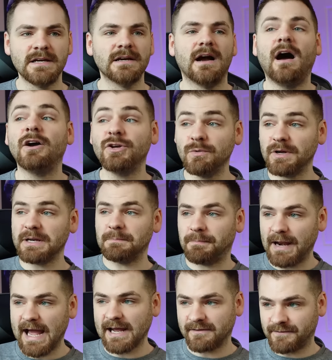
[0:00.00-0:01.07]
Ah, you wanted
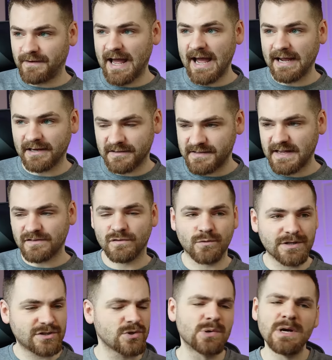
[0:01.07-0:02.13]
Black Flag and Assassin's
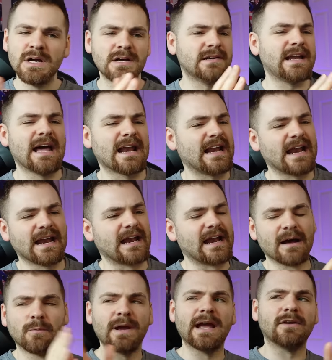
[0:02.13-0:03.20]
Creed 2? Nah,
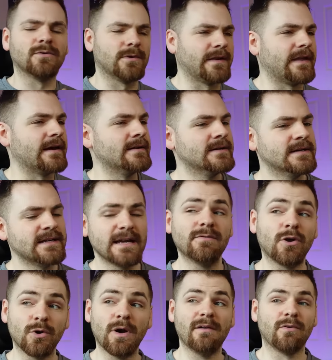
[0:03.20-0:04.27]
we ain't doing that.
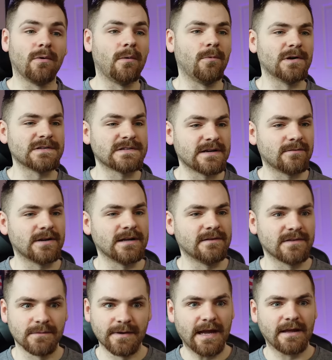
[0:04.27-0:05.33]
Even though everyone wants it, everyone
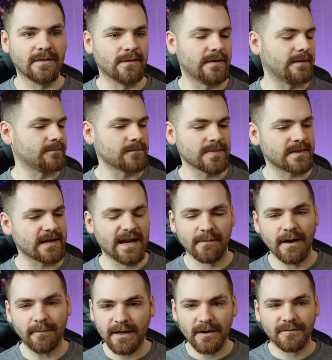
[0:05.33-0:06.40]
loves it, we ain't doing that.
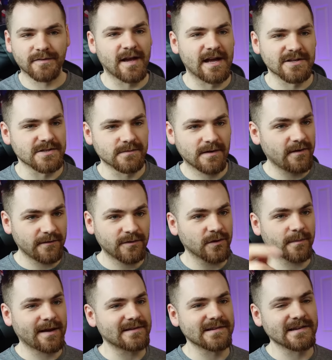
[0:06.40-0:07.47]
Anyway, I'm getting off tangent. Whenever I
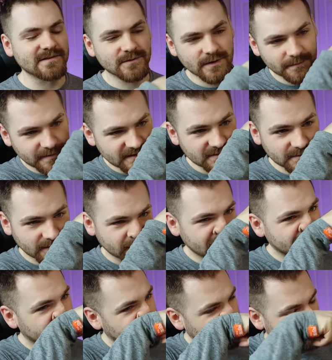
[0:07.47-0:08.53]
talk about Assassin's Creed, it pisses me off because
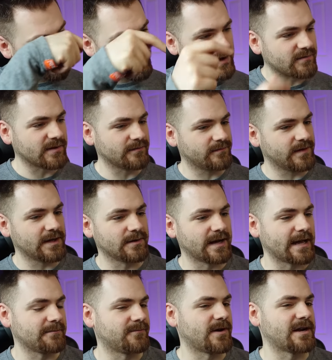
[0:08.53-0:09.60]
it's one of my favorite video
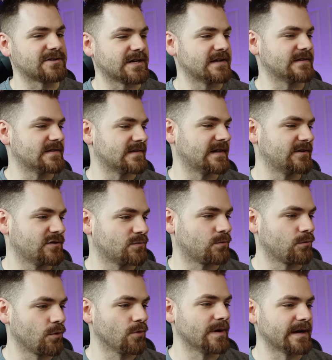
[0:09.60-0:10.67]
game franchises and they just
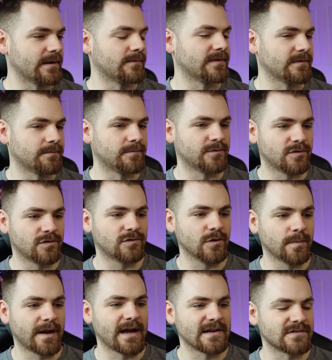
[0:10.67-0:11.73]
ruin it with a
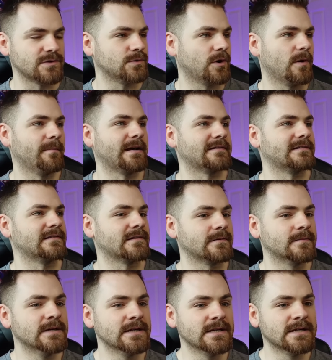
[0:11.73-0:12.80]
stupid-ass new combat
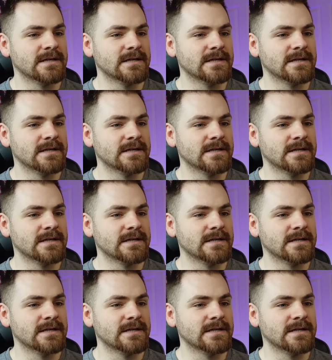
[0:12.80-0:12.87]
system.